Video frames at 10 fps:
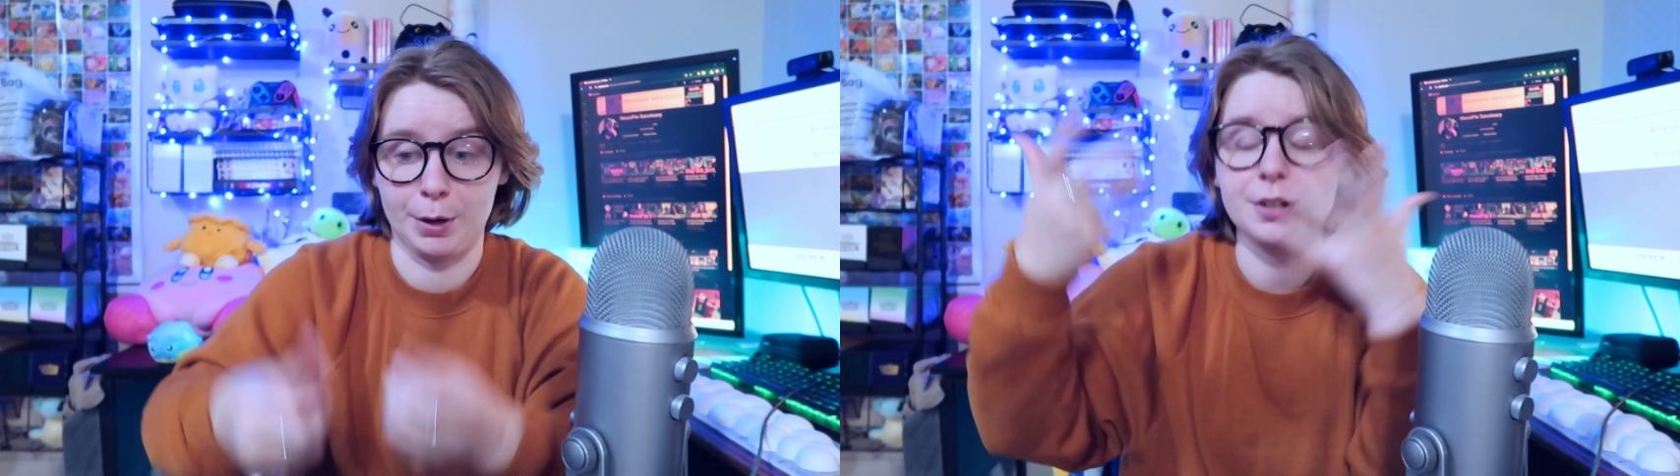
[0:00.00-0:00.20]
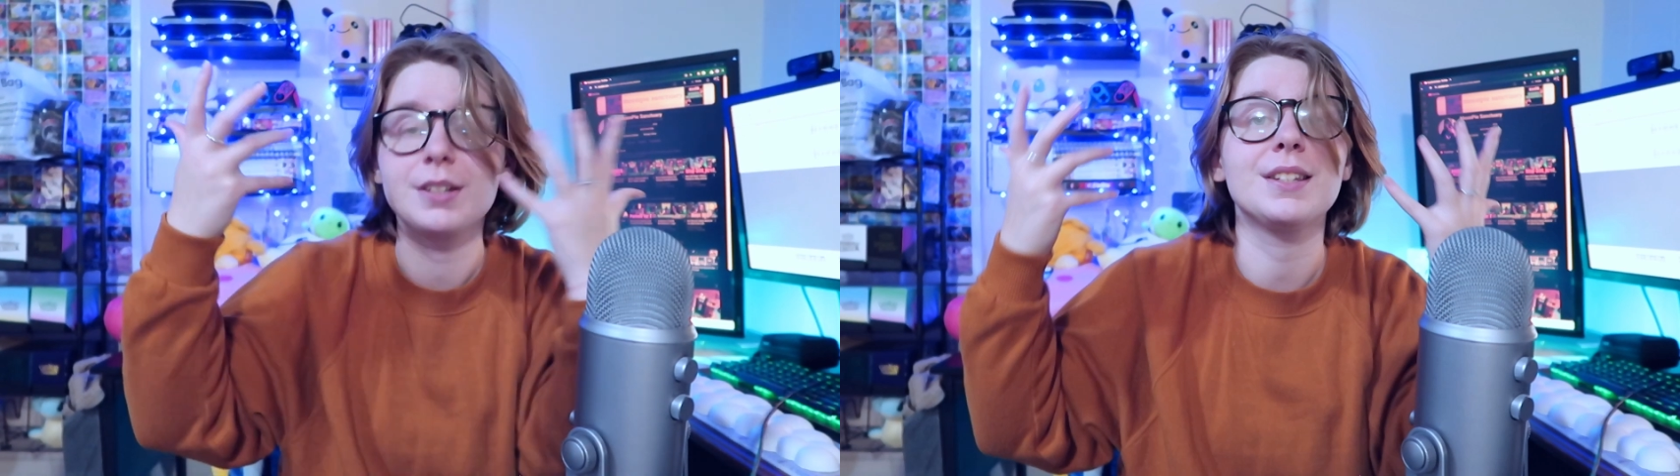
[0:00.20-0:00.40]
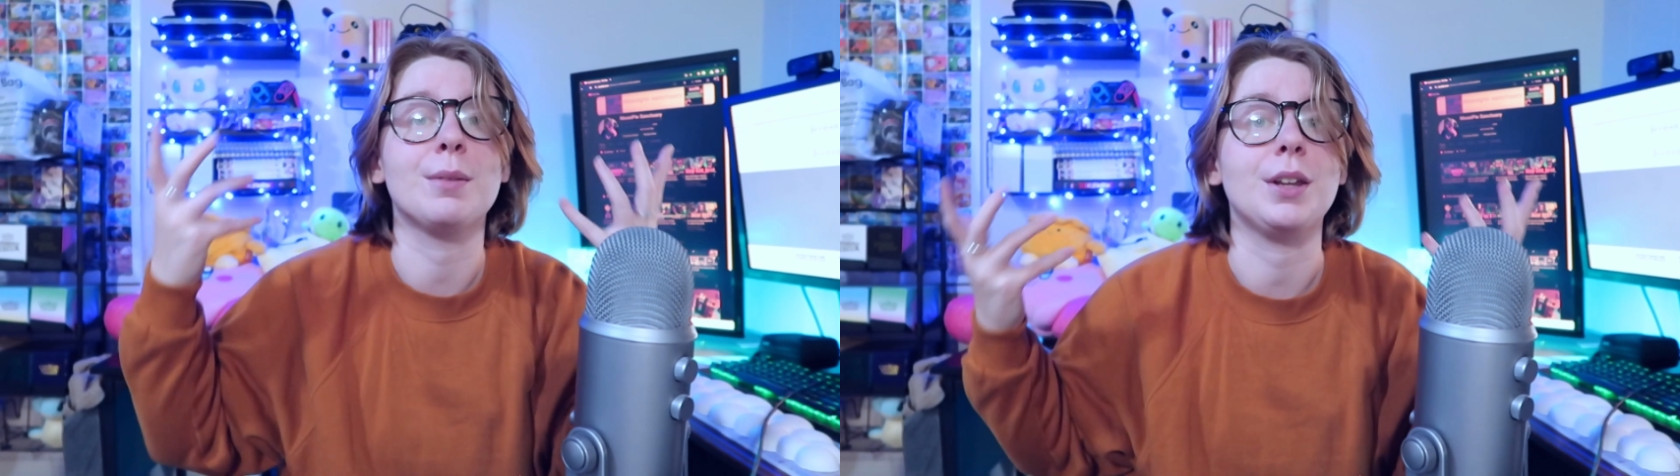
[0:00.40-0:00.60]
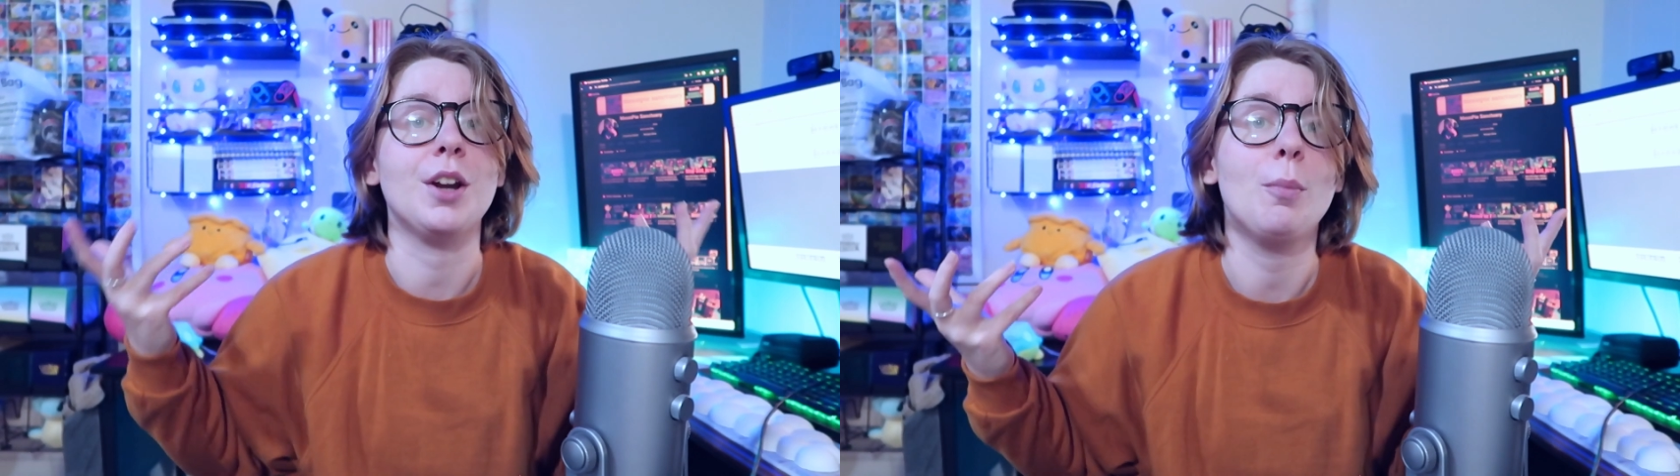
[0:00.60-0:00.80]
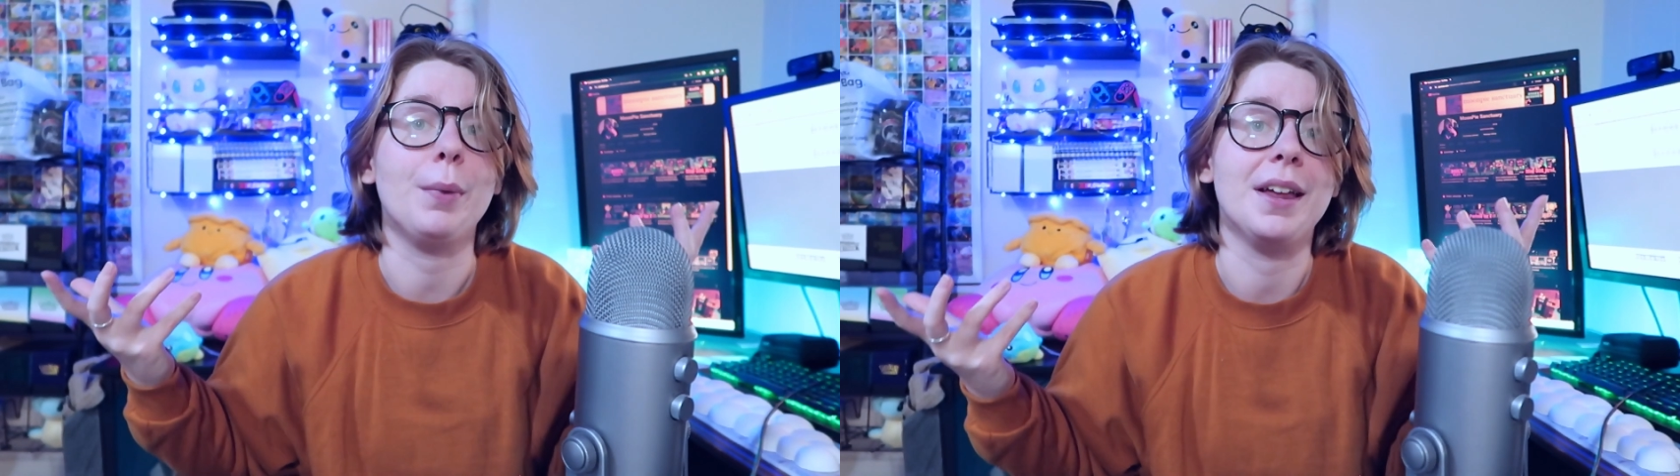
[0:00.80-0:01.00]
burst something
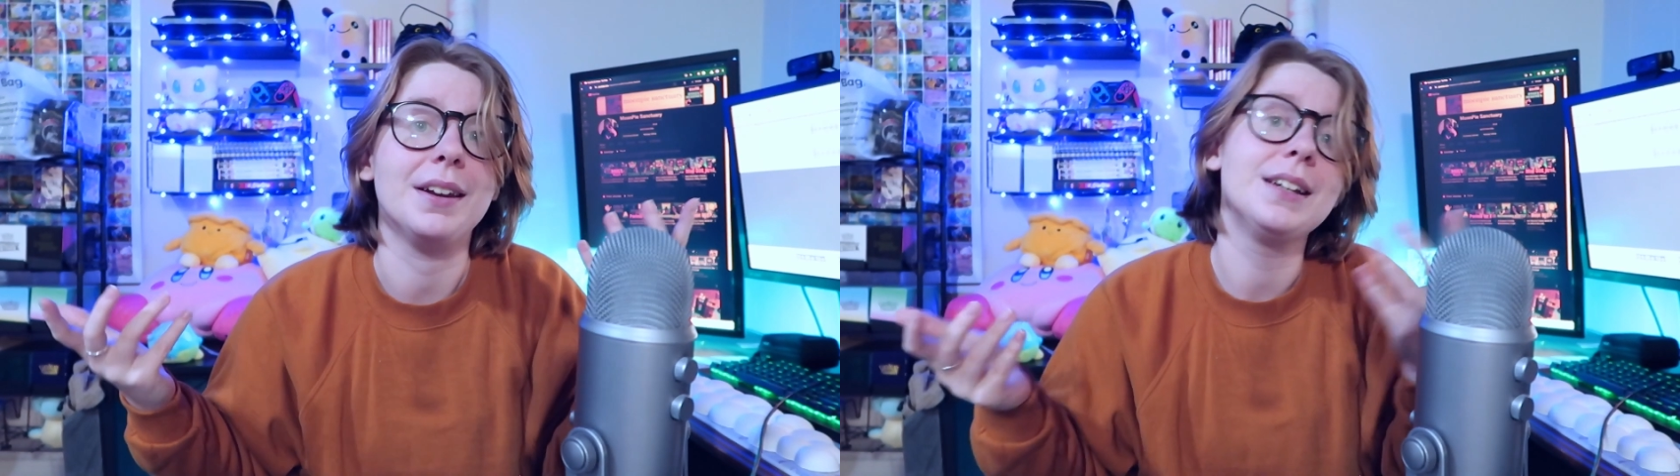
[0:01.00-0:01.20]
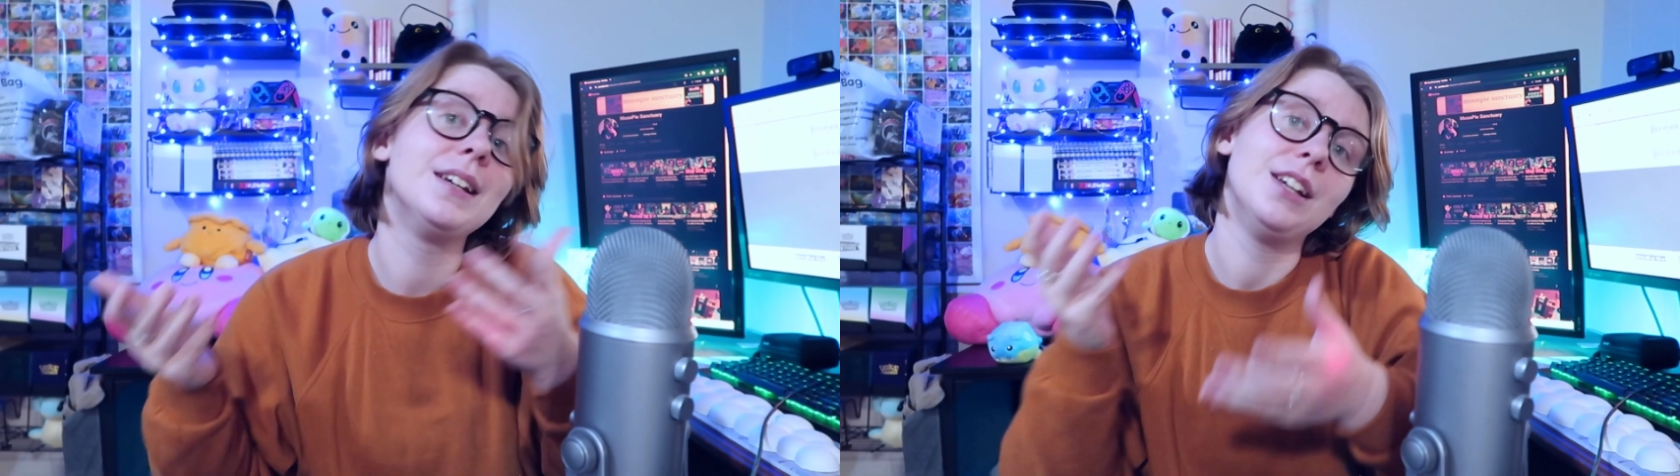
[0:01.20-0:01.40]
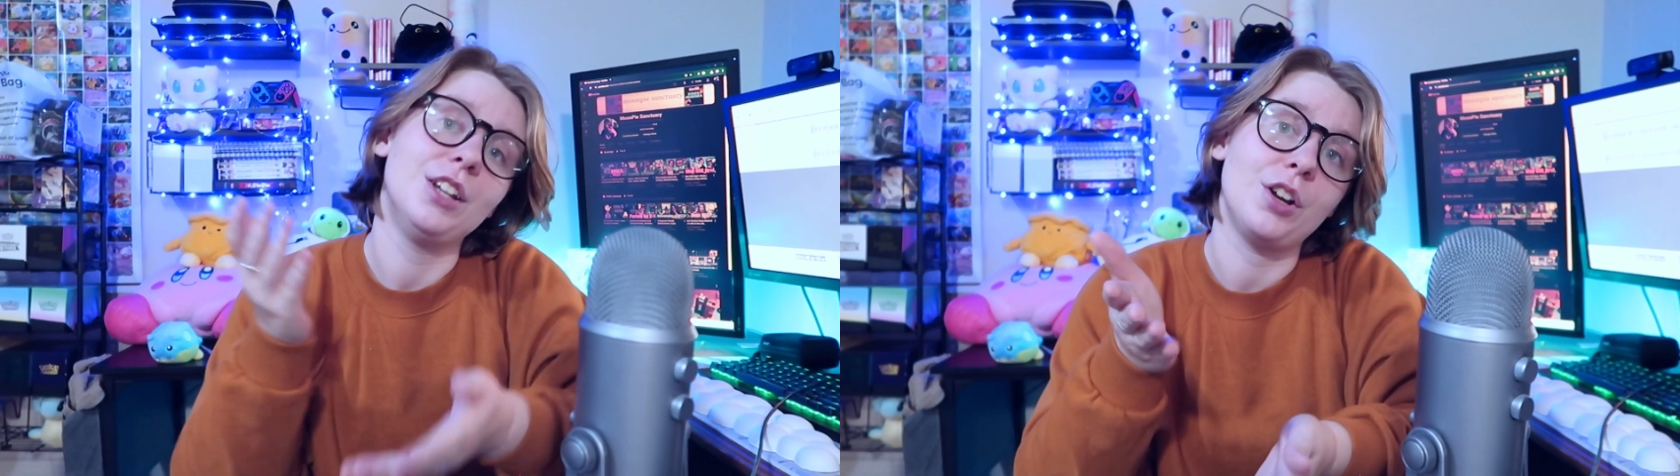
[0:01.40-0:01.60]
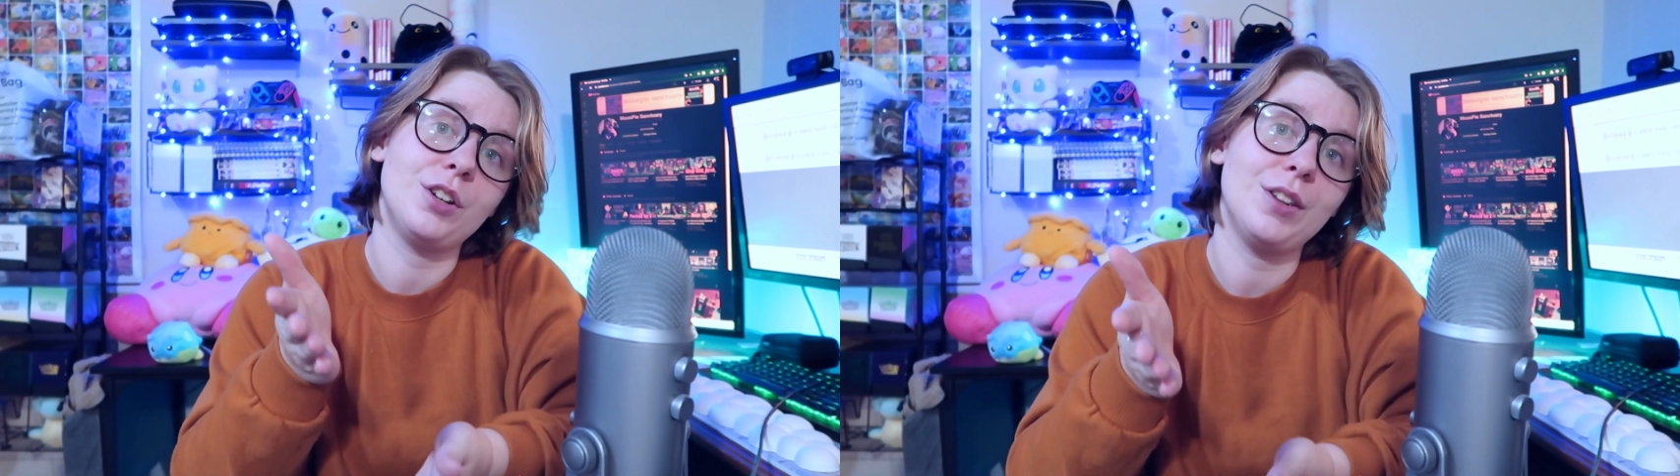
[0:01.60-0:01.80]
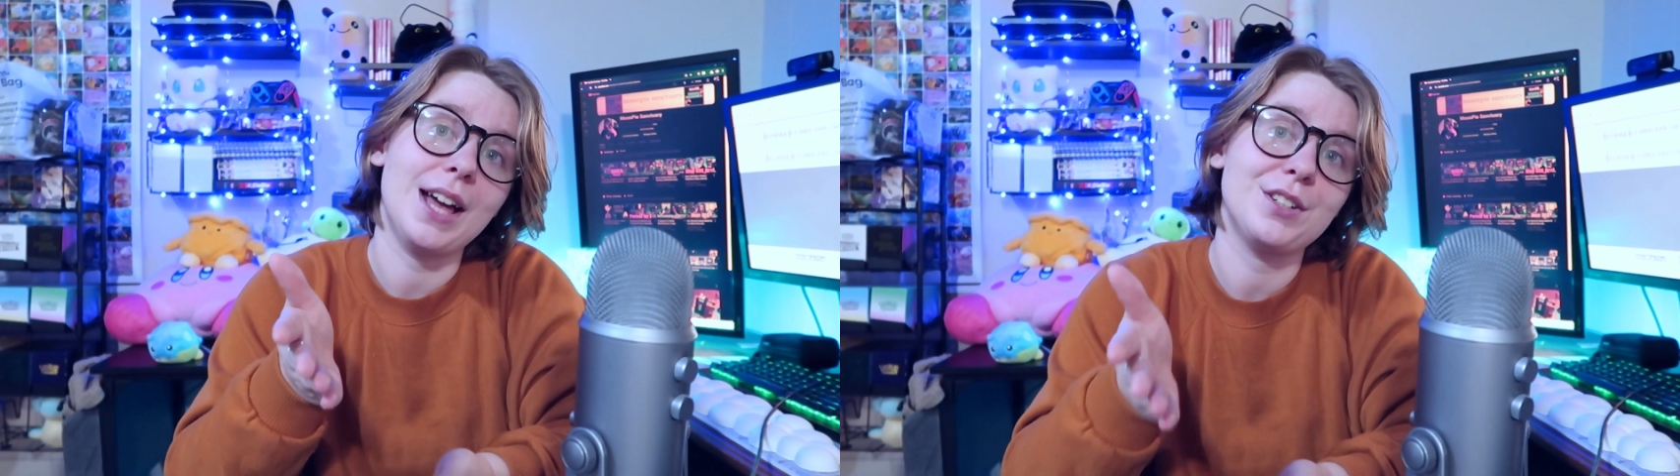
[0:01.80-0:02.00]
open, you
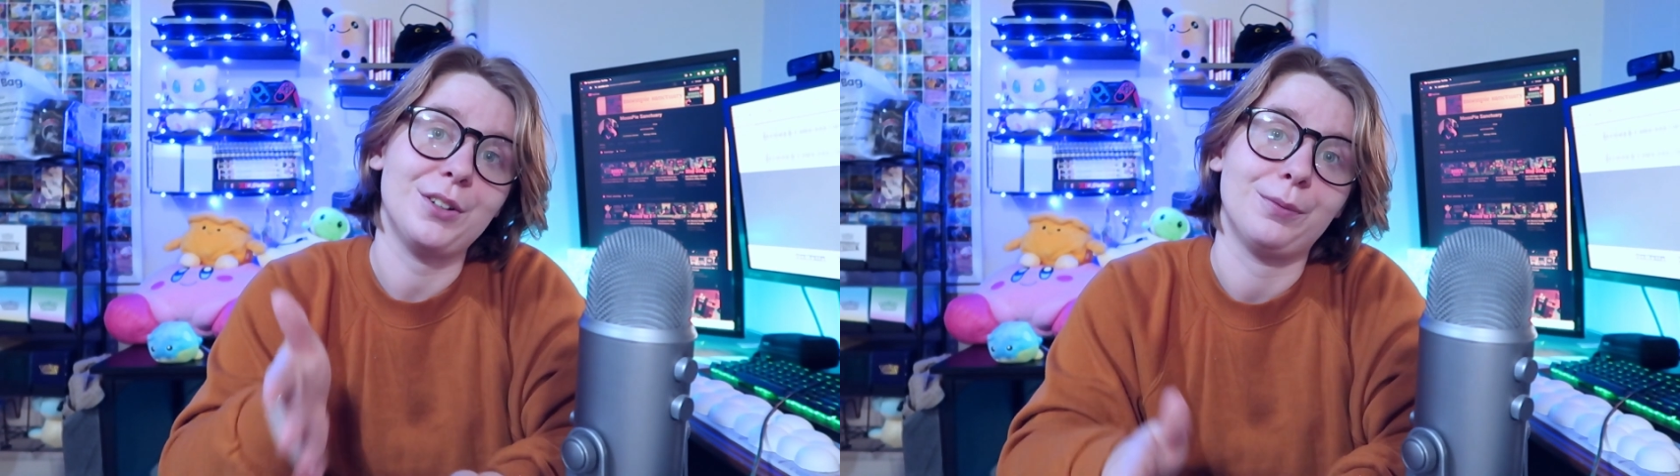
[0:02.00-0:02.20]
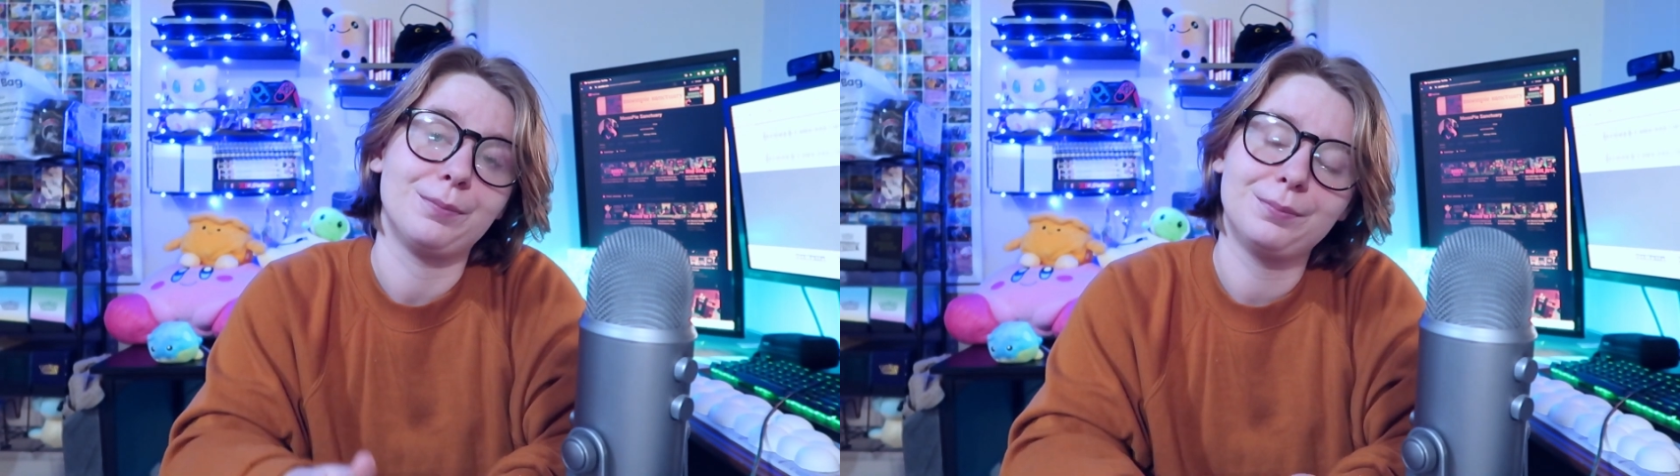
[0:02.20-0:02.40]
can do that too.